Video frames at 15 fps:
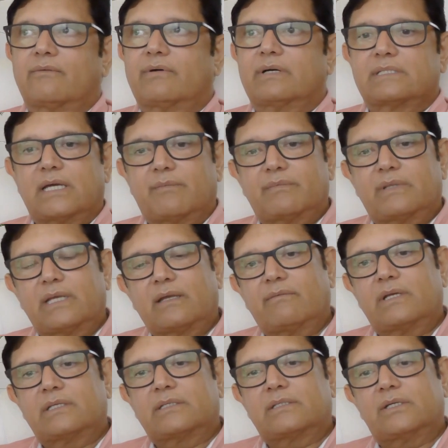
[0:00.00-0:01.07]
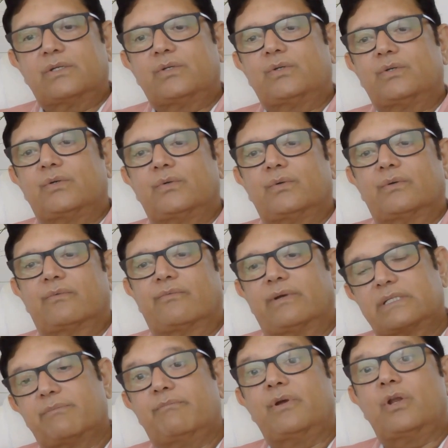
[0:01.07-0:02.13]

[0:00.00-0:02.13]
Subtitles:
for something which